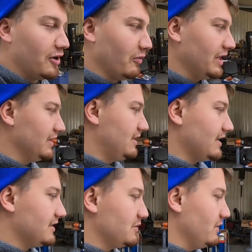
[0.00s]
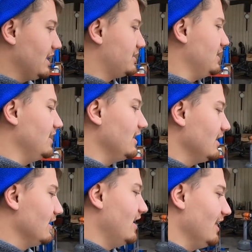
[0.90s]
our way to Texas, we actually
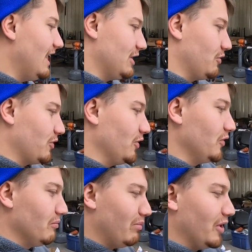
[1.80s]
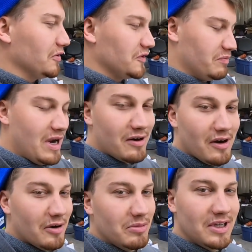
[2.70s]
had to throw the bald spare
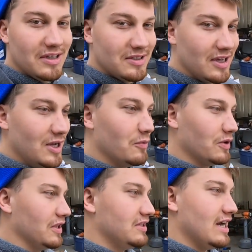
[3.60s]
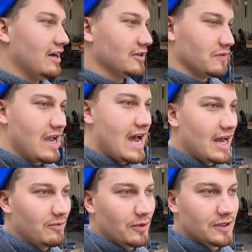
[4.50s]
on because one of the tires we
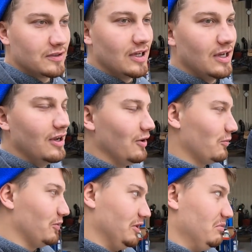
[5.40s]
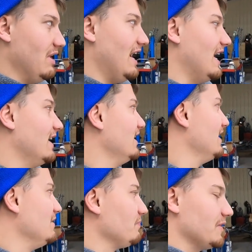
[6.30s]
had was really
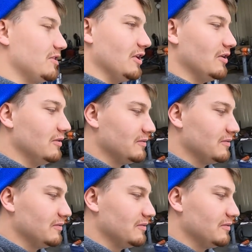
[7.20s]
bad. Here, so